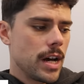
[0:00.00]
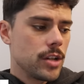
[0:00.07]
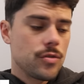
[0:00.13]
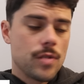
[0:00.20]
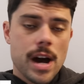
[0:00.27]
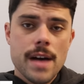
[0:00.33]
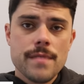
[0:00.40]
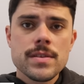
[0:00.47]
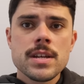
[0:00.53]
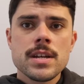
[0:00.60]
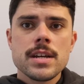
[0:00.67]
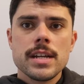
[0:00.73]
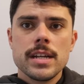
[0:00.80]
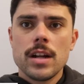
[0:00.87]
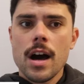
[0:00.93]
draft.
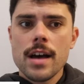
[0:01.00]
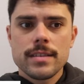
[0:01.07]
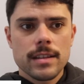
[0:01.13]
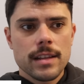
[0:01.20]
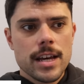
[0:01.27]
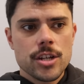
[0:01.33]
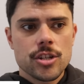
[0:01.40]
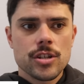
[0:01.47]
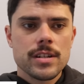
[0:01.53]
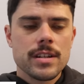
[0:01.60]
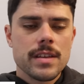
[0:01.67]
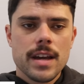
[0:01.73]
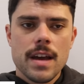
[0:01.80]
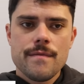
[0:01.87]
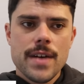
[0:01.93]
In isolation,
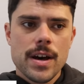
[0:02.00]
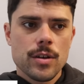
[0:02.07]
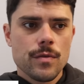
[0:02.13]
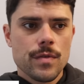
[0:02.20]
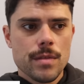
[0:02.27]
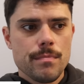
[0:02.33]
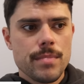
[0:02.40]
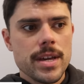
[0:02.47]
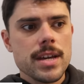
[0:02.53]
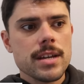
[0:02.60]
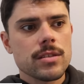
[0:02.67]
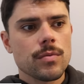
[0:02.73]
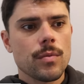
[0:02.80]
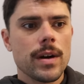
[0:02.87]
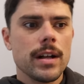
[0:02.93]
did they get value for the
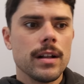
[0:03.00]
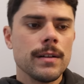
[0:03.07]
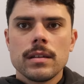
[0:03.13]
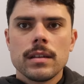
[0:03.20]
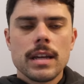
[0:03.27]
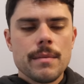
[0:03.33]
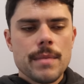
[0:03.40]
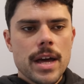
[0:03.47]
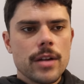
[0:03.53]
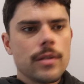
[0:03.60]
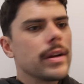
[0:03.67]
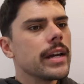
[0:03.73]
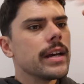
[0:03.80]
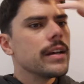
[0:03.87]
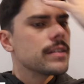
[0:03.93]
picks? Well, Liam
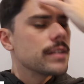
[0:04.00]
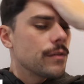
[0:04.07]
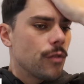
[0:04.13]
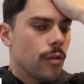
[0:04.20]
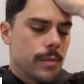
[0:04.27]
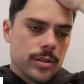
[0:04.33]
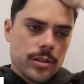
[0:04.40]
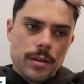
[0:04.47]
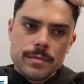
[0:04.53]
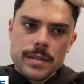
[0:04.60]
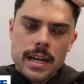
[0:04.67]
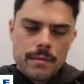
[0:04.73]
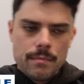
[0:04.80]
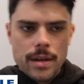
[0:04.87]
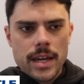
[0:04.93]
Henry is a former top
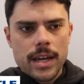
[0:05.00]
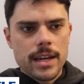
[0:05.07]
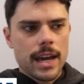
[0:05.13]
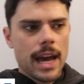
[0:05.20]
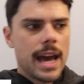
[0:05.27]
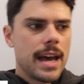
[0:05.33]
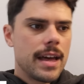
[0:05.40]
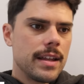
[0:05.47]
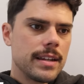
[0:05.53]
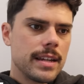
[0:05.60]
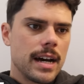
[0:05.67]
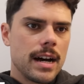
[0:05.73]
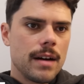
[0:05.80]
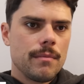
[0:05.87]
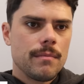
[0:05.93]
10 pick, and
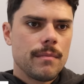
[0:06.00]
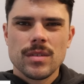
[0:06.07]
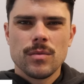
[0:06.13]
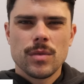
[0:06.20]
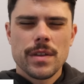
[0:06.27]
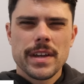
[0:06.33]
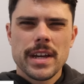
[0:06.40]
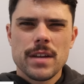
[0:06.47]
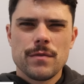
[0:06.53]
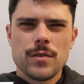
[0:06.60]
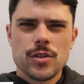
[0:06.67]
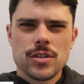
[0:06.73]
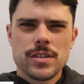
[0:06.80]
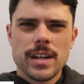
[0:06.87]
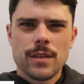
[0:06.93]
what did they get? A
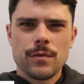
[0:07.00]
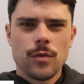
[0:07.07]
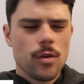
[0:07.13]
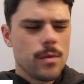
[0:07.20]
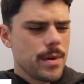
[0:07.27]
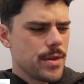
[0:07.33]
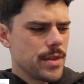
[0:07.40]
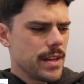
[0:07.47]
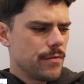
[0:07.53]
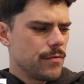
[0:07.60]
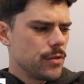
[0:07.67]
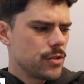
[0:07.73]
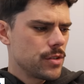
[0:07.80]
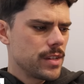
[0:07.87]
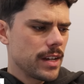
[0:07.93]
future second for him? I think that
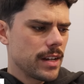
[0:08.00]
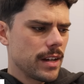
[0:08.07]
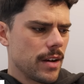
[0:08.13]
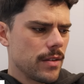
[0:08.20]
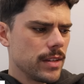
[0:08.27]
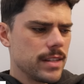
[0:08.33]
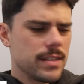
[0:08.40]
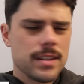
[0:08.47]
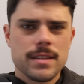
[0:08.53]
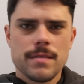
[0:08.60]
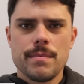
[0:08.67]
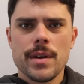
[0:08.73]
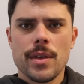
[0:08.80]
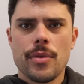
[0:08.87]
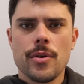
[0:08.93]
future second currently sits
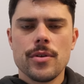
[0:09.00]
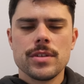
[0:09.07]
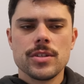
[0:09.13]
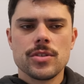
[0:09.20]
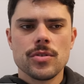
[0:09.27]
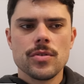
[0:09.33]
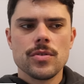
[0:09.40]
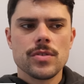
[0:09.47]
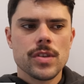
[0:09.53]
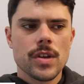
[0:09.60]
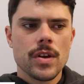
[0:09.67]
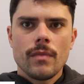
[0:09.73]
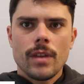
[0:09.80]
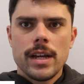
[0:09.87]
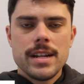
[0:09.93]
at pick 32.
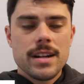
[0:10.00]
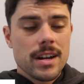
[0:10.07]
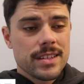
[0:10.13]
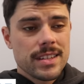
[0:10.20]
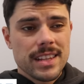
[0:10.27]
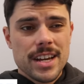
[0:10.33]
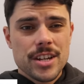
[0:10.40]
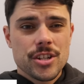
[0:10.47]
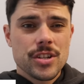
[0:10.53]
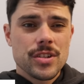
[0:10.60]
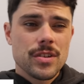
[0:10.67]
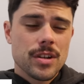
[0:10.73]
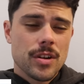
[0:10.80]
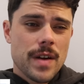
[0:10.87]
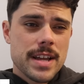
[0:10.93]
So in isolation,
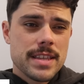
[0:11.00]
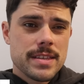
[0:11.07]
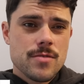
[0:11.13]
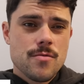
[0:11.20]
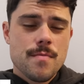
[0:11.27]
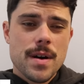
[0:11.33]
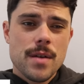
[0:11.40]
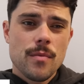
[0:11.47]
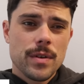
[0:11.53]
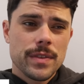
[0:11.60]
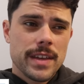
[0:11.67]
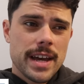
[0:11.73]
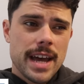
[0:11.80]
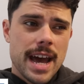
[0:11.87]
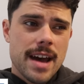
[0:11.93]
not a great deal, but
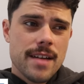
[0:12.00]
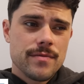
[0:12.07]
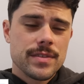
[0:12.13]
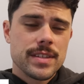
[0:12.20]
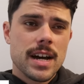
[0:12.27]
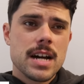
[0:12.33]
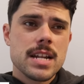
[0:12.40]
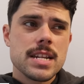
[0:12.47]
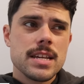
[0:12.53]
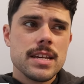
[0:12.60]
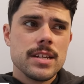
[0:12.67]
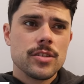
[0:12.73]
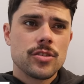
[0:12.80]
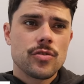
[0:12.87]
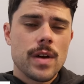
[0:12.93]
what they have done
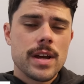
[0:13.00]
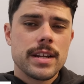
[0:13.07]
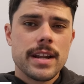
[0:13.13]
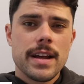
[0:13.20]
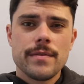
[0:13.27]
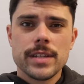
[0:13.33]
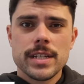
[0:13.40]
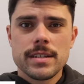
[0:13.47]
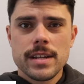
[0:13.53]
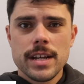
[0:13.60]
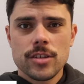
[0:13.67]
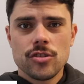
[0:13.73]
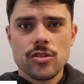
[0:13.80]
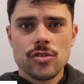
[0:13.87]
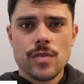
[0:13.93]
is traded heavily into
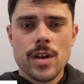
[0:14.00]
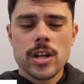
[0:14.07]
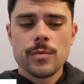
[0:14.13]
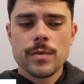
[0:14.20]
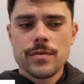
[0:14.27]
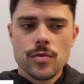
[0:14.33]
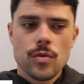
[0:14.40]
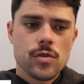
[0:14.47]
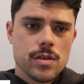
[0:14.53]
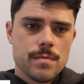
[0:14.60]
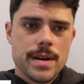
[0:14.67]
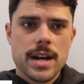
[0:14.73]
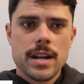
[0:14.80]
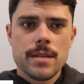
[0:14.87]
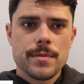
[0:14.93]
next year's round, and we've talked
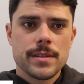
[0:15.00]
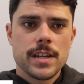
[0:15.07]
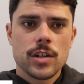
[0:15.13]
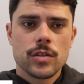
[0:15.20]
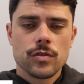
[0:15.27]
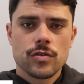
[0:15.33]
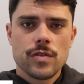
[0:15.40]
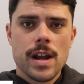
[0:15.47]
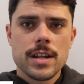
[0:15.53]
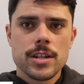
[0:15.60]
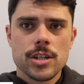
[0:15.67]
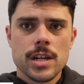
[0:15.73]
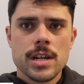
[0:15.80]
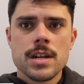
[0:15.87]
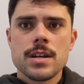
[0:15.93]
about a potential
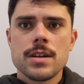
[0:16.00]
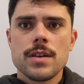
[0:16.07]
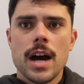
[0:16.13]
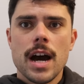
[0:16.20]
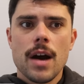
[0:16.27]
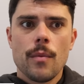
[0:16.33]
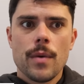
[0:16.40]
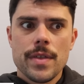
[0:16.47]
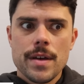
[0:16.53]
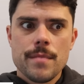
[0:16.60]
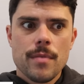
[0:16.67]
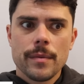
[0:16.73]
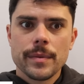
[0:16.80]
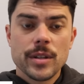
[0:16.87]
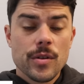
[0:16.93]
strategy where they're
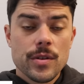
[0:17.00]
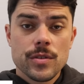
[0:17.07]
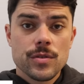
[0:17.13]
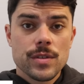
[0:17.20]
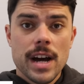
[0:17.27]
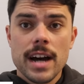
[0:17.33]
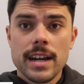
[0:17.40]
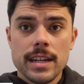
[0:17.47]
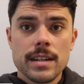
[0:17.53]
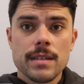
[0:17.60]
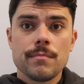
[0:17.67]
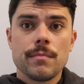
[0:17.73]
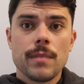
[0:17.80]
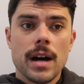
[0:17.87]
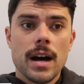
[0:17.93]
probably going to target
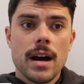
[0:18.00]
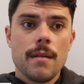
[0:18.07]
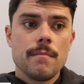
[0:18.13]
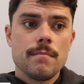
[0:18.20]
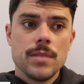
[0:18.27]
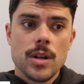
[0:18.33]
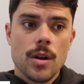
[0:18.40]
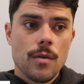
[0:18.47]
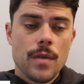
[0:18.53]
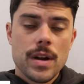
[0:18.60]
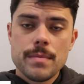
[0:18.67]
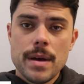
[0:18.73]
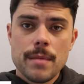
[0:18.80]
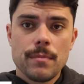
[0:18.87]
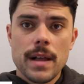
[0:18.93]
you know,
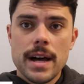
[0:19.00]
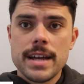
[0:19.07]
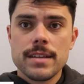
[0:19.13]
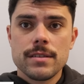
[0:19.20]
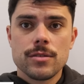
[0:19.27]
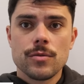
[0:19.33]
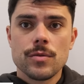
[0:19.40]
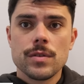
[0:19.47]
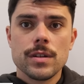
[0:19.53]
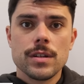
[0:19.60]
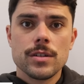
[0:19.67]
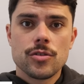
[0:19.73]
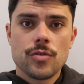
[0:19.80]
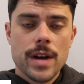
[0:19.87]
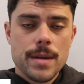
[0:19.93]
ready-made players through
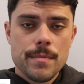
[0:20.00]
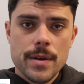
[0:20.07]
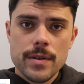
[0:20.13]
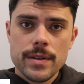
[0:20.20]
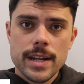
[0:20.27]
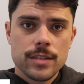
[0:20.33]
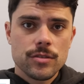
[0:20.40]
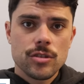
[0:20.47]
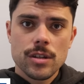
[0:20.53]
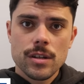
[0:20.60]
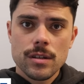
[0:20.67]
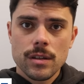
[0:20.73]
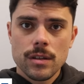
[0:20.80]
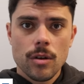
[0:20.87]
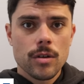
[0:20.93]
the trade period next
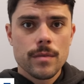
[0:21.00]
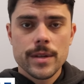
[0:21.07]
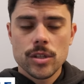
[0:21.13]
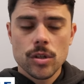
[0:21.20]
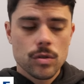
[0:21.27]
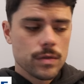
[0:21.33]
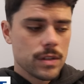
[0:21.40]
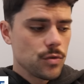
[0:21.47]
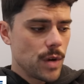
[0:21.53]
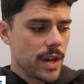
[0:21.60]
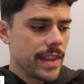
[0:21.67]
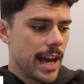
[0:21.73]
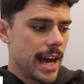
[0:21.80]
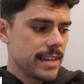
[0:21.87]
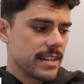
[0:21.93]
year. Logan McDonald is
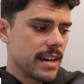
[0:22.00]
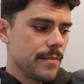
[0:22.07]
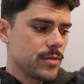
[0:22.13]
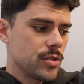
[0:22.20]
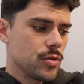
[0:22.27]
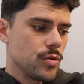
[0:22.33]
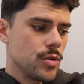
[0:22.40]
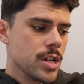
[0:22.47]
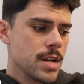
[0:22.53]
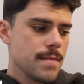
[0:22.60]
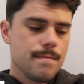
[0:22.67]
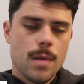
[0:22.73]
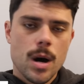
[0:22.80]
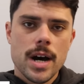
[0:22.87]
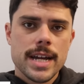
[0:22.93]
one that has come to
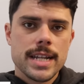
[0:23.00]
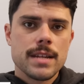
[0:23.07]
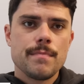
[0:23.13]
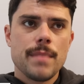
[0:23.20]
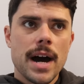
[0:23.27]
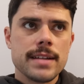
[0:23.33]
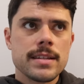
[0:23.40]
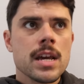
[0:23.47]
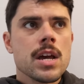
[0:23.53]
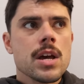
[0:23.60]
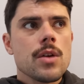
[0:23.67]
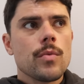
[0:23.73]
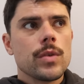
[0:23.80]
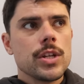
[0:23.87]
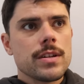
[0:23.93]
mind. But
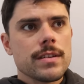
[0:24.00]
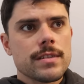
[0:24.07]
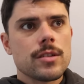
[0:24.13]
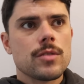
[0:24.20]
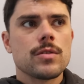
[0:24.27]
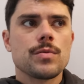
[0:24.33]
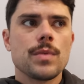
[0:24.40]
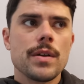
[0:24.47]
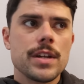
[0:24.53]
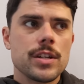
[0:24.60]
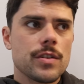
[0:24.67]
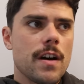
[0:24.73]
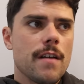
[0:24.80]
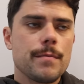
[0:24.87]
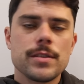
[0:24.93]
when you consider as well their
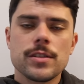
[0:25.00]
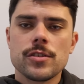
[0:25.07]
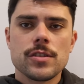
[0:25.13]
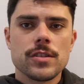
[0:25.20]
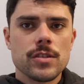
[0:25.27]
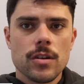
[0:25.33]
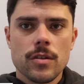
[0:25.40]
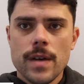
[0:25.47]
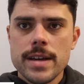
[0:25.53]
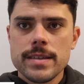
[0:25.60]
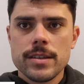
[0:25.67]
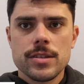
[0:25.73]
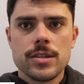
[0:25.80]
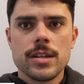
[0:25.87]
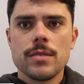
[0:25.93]
draft position is not great
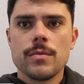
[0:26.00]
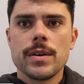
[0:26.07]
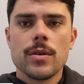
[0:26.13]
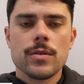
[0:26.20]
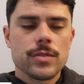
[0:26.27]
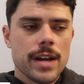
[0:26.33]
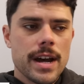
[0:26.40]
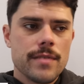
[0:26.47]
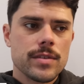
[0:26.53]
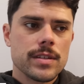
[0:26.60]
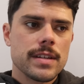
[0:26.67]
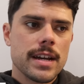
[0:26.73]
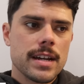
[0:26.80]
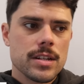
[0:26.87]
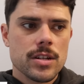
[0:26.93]
this year, we also have to
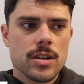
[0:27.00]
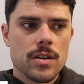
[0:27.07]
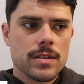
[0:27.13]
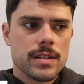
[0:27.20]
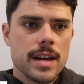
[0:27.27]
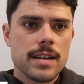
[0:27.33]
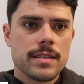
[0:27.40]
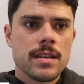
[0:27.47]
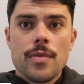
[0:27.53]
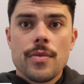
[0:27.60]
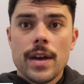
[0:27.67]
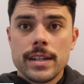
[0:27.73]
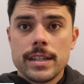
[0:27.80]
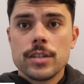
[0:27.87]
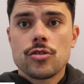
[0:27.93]
take into context
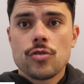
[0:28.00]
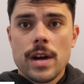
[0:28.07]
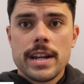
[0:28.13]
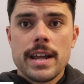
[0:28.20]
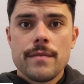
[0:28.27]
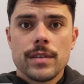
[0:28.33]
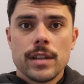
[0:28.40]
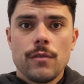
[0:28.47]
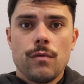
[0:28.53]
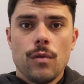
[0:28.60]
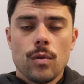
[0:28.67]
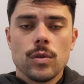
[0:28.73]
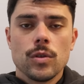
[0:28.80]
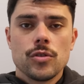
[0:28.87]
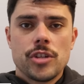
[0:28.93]
they did trade heavily
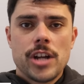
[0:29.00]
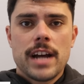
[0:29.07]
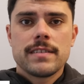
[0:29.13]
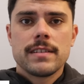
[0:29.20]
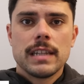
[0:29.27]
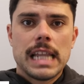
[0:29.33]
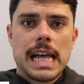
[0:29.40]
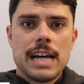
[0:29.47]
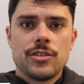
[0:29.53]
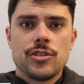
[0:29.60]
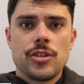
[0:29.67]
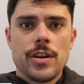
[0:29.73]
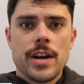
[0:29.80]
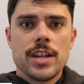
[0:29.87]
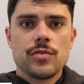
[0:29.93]
for Luke Jackson
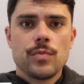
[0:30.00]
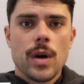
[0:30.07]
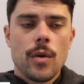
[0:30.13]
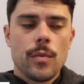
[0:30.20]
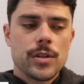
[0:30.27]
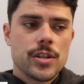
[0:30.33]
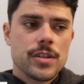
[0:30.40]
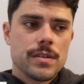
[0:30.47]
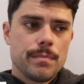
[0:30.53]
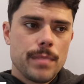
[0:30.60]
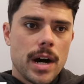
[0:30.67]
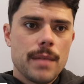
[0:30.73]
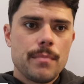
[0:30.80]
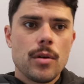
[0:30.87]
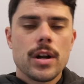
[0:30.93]
last year as well, which is a
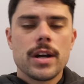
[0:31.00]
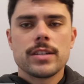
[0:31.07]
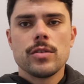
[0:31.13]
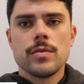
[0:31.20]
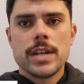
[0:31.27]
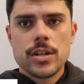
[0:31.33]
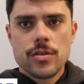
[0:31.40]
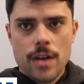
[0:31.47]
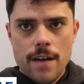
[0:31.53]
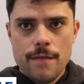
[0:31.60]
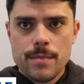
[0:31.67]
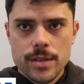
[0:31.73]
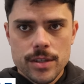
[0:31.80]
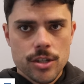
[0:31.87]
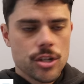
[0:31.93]
byproduct on their
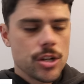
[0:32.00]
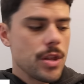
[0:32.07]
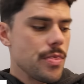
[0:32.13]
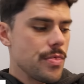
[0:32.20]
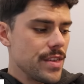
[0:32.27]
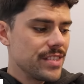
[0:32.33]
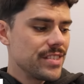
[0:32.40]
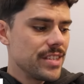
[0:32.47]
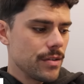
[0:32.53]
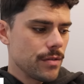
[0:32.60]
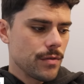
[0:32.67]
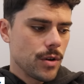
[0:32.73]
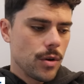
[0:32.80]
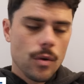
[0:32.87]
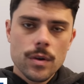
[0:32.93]
draft position this year,
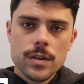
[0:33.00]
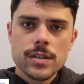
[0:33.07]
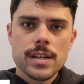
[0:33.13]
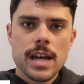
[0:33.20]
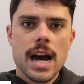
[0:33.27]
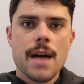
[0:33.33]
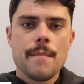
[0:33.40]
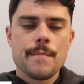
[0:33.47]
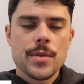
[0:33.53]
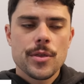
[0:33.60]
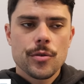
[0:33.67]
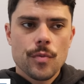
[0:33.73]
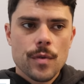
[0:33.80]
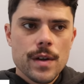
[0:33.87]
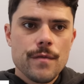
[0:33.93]
of course. But
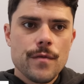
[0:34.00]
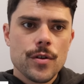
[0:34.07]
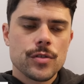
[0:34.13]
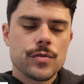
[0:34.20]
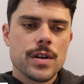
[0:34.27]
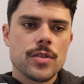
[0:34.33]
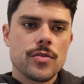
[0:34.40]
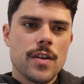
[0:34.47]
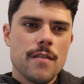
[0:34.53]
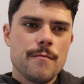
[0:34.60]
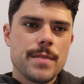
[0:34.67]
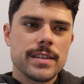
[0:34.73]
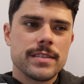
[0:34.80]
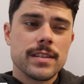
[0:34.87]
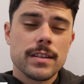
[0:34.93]
three first-round
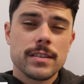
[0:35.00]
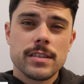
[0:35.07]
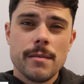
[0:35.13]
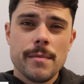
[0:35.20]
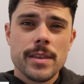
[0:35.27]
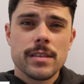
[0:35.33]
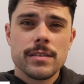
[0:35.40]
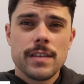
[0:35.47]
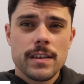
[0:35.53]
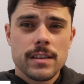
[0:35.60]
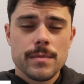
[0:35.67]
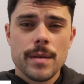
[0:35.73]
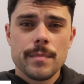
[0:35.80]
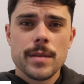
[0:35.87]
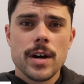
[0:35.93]
draft picks does set
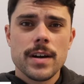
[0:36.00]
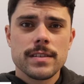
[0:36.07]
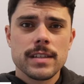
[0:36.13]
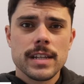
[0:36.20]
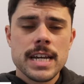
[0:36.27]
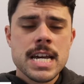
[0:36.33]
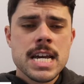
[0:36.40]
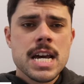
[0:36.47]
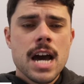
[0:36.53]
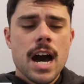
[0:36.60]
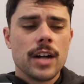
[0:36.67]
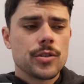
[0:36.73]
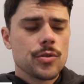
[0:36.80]
them up nicely. I